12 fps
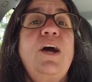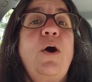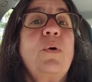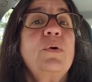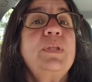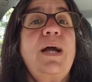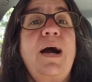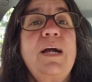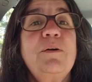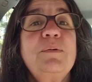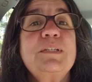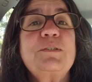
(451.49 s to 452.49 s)
or the
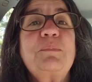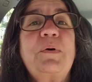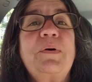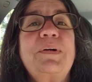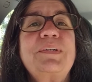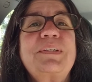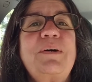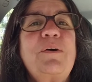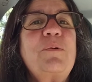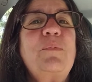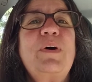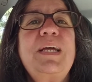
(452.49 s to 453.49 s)
Irish part
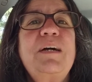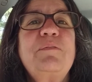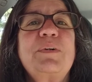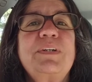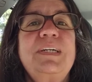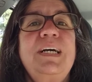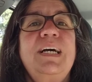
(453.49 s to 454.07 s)
or whatever.